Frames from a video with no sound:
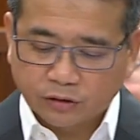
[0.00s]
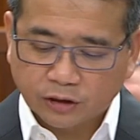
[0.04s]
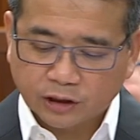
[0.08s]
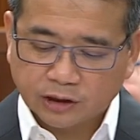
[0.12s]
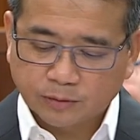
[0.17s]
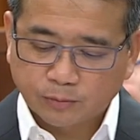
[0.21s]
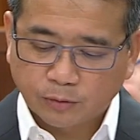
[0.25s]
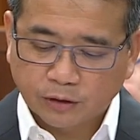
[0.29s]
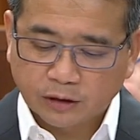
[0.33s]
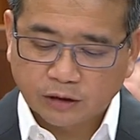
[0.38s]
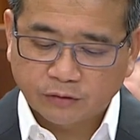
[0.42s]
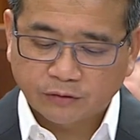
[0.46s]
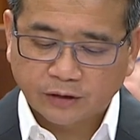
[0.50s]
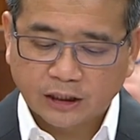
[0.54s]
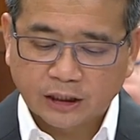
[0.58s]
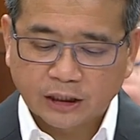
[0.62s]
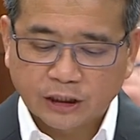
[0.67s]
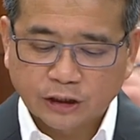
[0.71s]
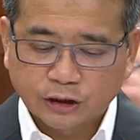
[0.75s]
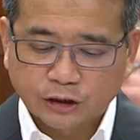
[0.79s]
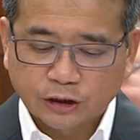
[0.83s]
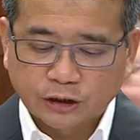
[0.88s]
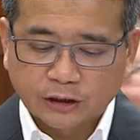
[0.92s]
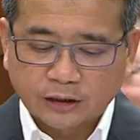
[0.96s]
cross-border
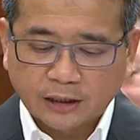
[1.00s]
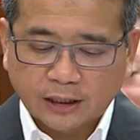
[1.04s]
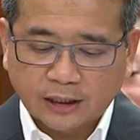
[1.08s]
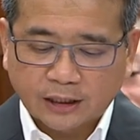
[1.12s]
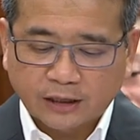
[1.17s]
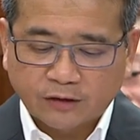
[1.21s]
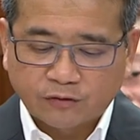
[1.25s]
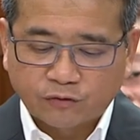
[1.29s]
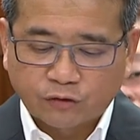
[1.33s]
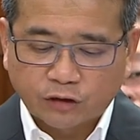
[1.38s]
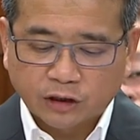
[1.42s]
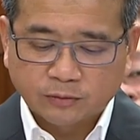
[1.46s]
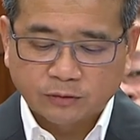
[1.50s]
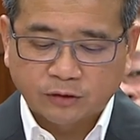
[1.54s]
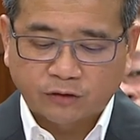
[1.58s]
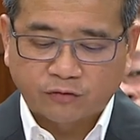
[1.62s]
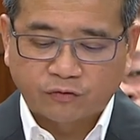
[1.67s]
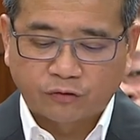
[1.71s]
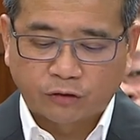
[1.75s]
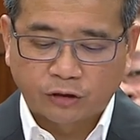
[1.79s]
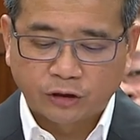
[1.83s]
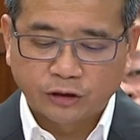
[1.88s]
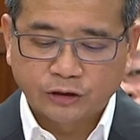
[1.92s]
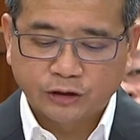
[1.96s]
recognition and
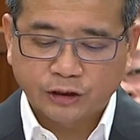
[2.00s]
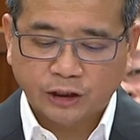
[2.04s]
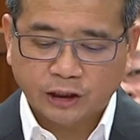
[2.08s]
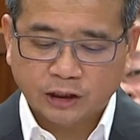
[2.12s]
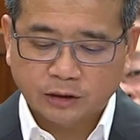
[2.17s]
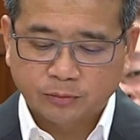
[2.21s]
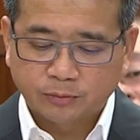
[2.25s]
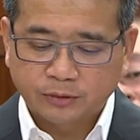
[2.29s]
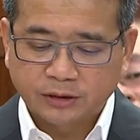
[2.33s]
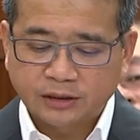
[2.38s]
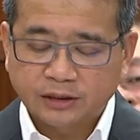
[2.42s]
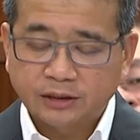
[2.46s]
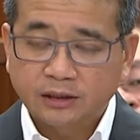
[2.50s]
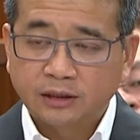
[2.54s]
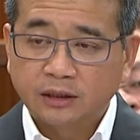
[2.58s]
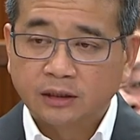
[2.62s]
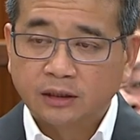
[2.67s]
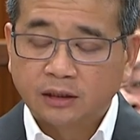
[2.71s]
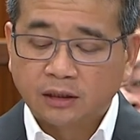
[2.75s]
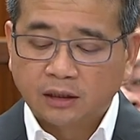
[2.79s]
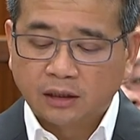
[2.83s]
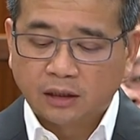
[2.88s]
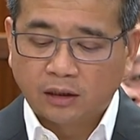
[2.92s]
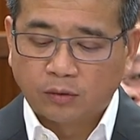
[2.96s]
enforcement of foreign judgments,
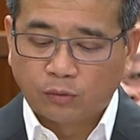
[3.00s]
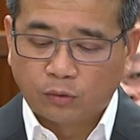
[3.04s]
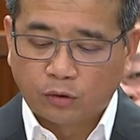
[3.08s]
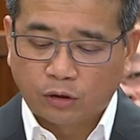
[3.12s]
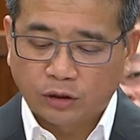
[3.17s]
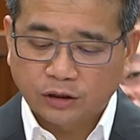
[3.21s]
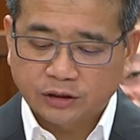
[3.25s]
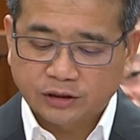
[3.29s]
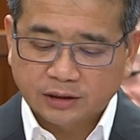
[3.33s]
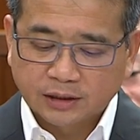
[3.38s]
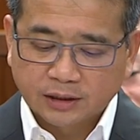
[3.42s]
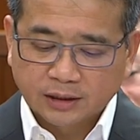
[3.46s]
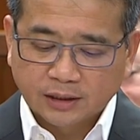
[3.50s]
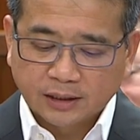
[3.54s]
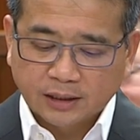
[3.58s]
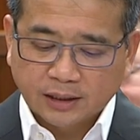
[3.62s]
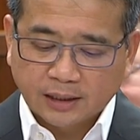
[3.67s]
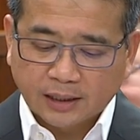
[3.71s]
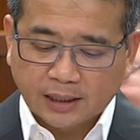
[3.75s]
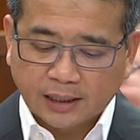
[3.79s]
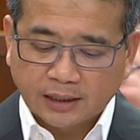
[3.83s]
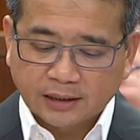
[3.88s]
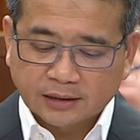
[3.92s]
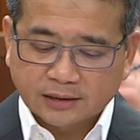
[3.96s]
awards
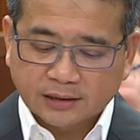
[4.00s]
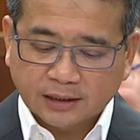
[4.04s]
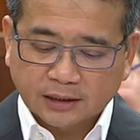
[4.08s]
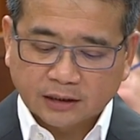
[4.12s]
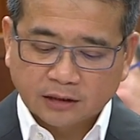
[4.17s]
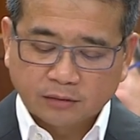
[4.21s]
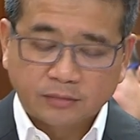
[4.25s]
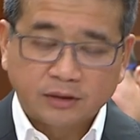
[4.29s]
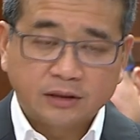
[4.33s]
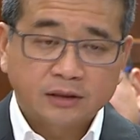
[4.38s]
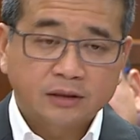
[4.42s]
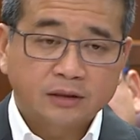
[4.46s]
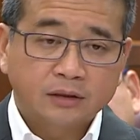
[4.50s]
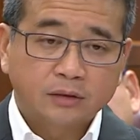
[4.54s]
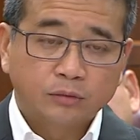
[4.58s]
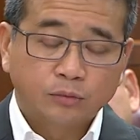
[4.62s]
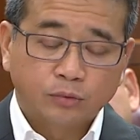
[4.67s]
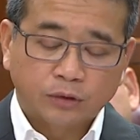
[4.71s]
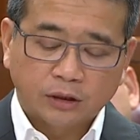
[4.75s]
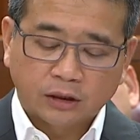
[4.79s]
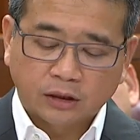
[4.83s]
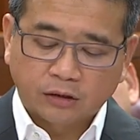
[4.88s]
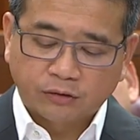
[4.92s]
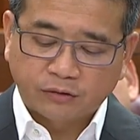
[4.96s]
and settlements
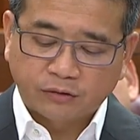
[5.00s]
would